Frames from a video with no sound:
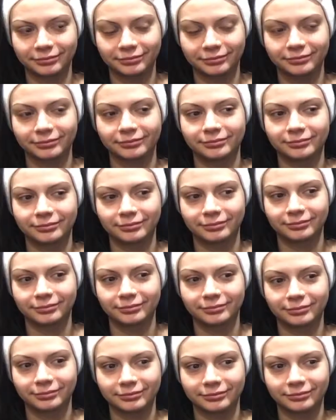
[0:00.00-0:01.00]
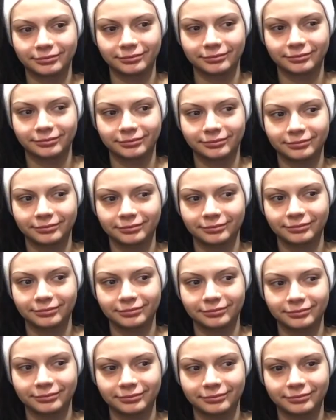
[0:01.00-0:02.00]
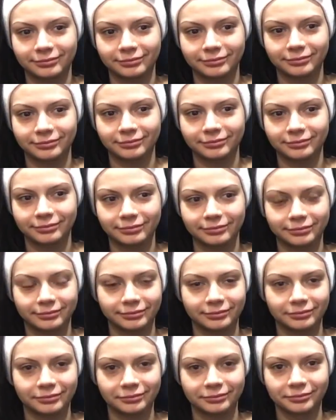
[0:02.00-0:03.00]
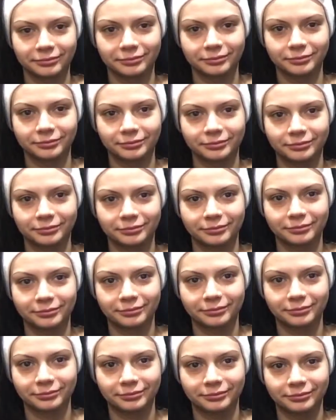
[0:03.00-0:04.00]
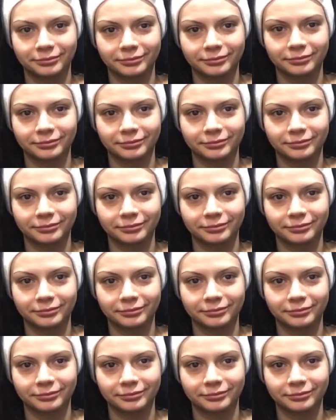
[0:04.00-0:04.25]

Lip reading: [no speech]